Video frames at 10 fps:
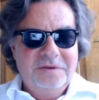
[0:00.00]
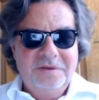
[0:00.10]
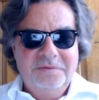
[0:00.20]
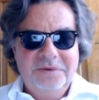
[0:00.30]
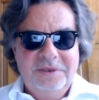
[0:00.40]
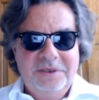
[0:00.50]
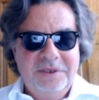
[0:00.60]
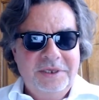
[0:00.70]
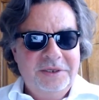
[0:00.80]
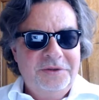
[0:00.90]
we
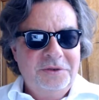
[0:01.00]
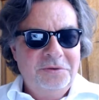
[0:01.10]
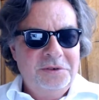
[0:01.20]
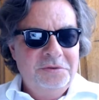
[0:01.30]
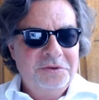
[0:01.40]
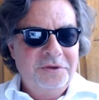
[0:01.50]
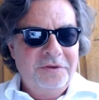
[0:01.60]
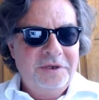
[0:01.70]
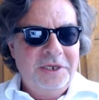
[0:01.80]
get the conclusion that